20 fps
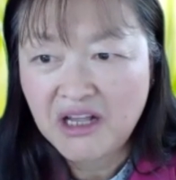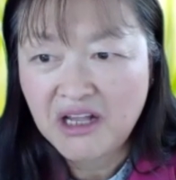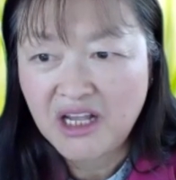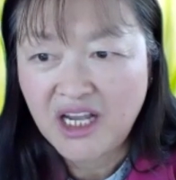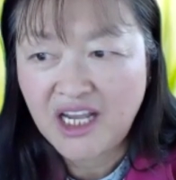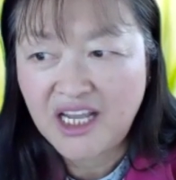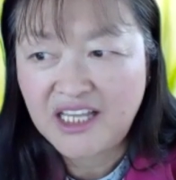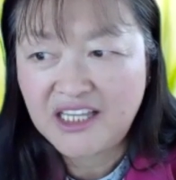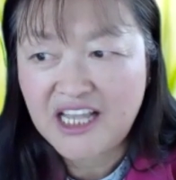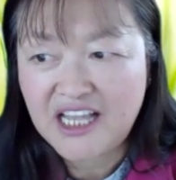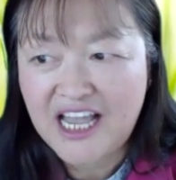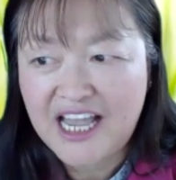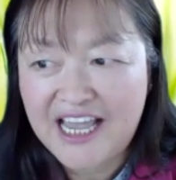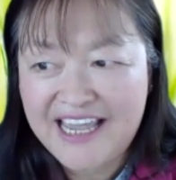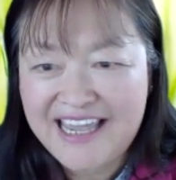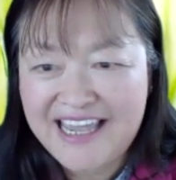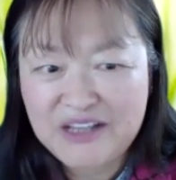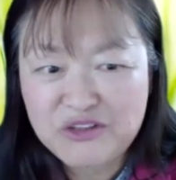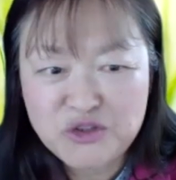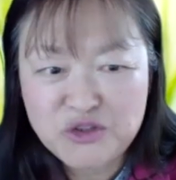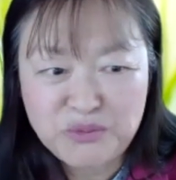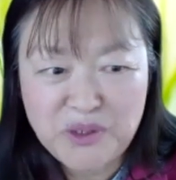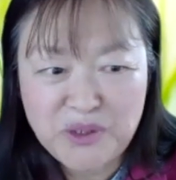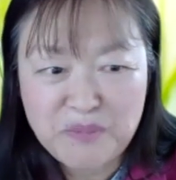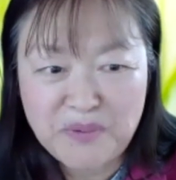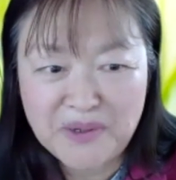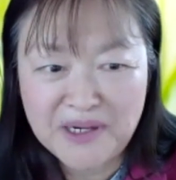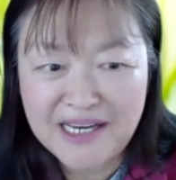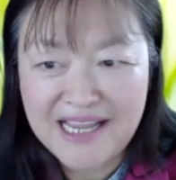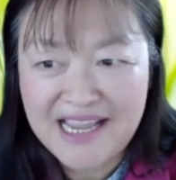And I had to be
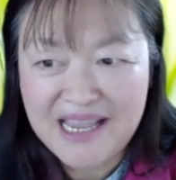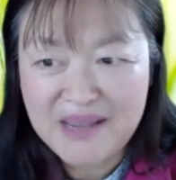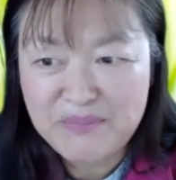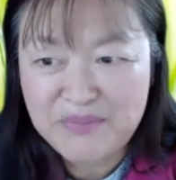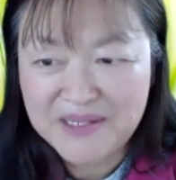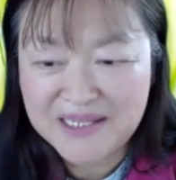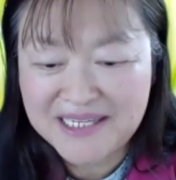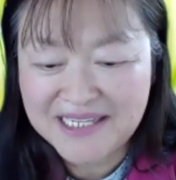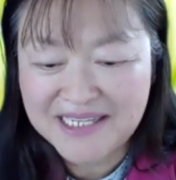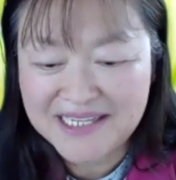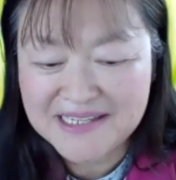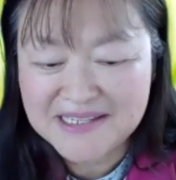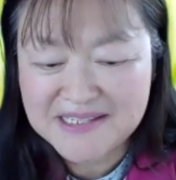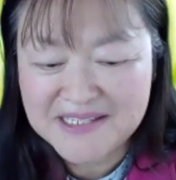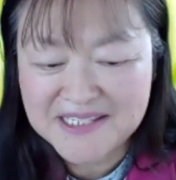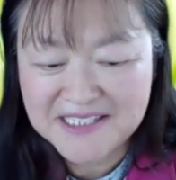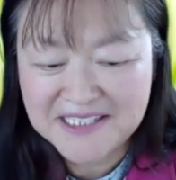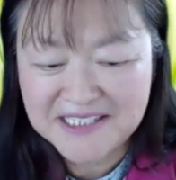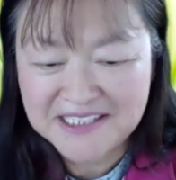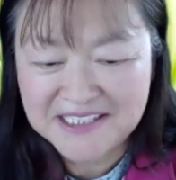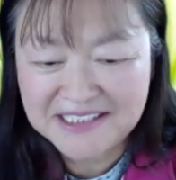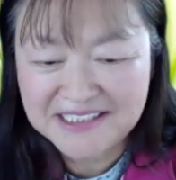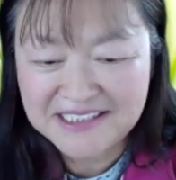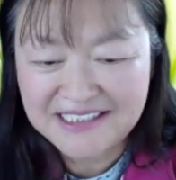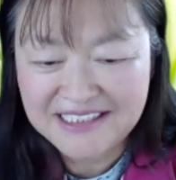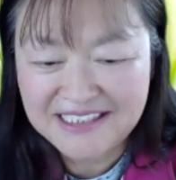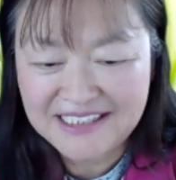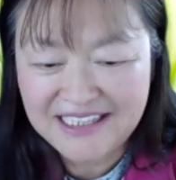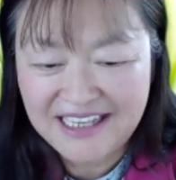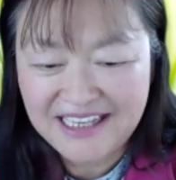polite because,
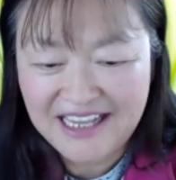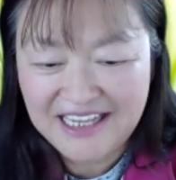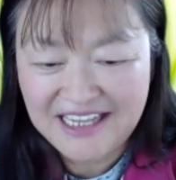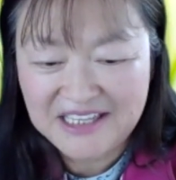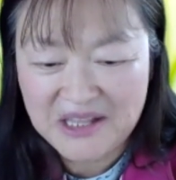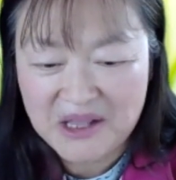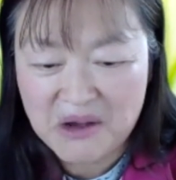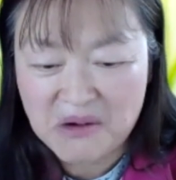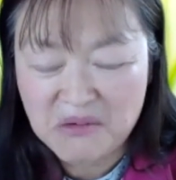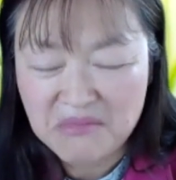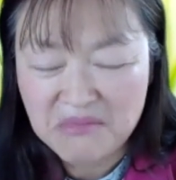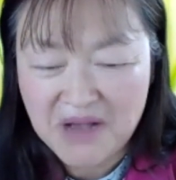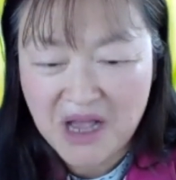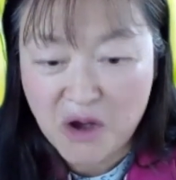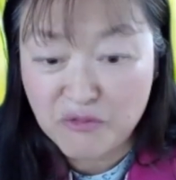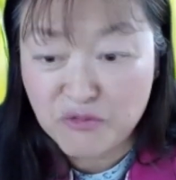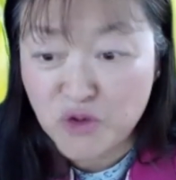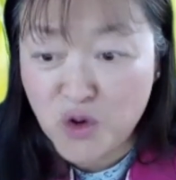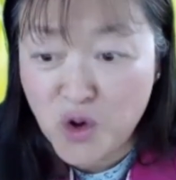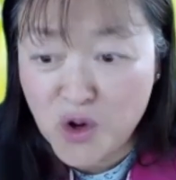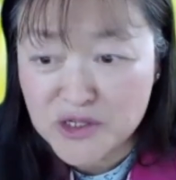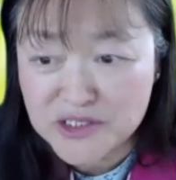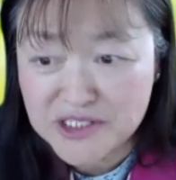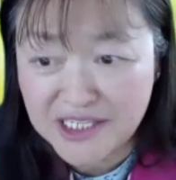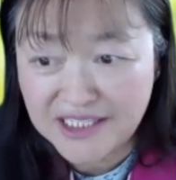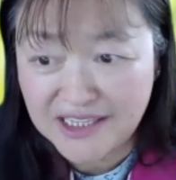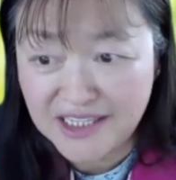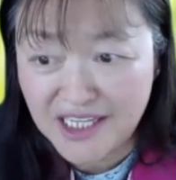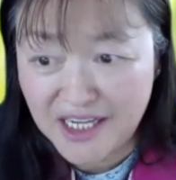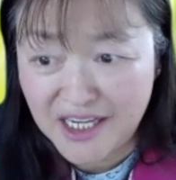of course I
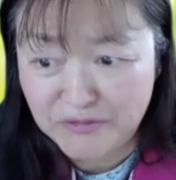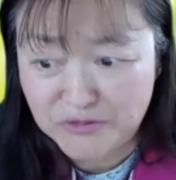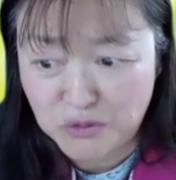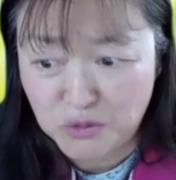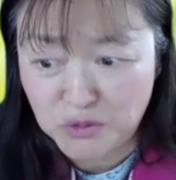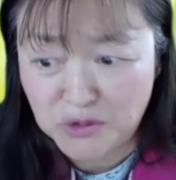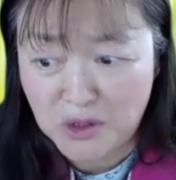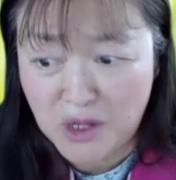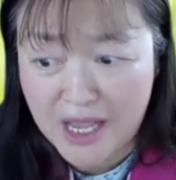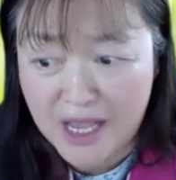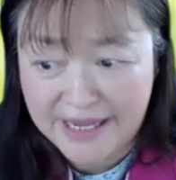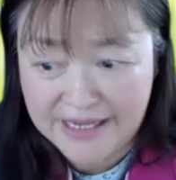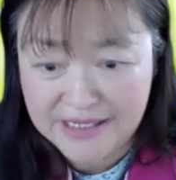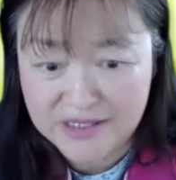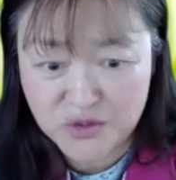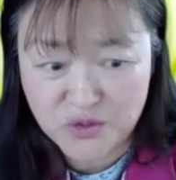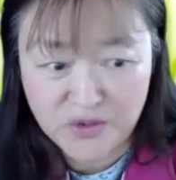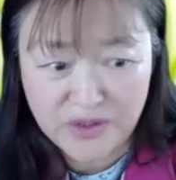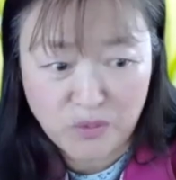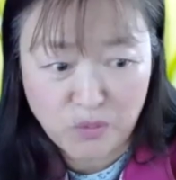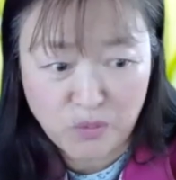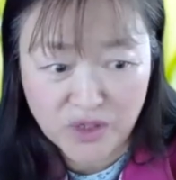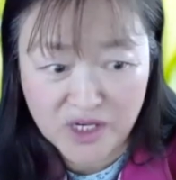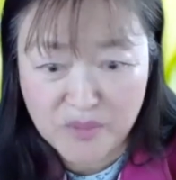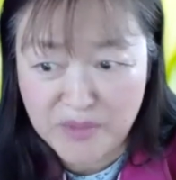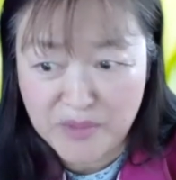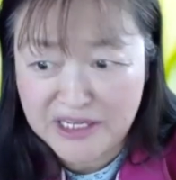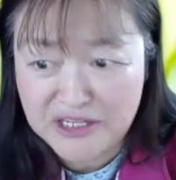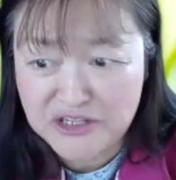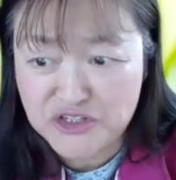loved ice cream and
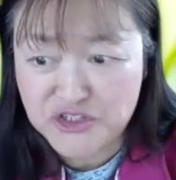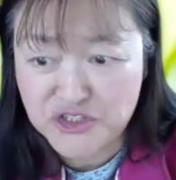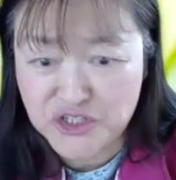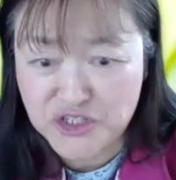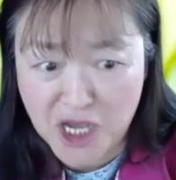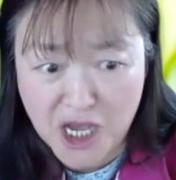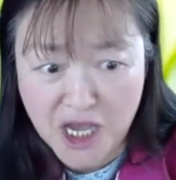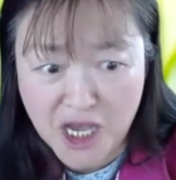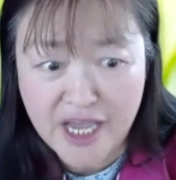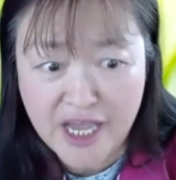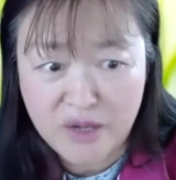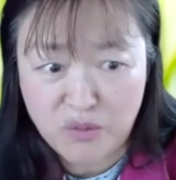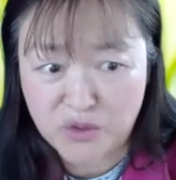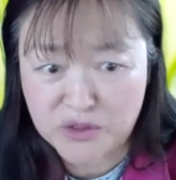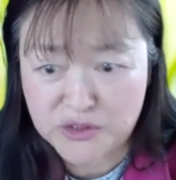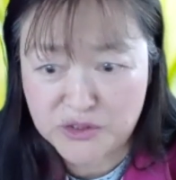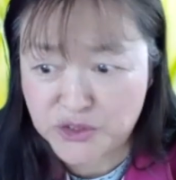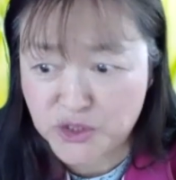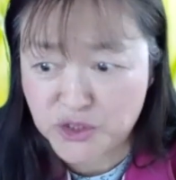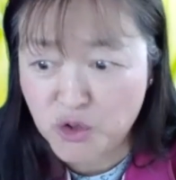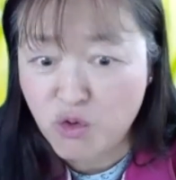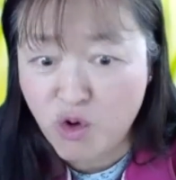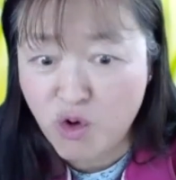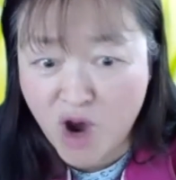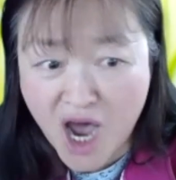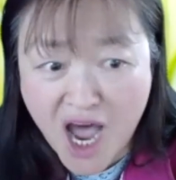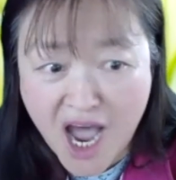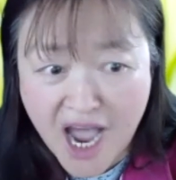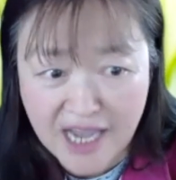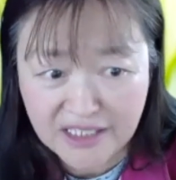watermelon in Shanghai. It was so
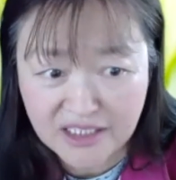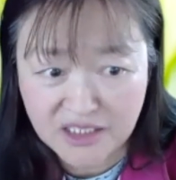hot.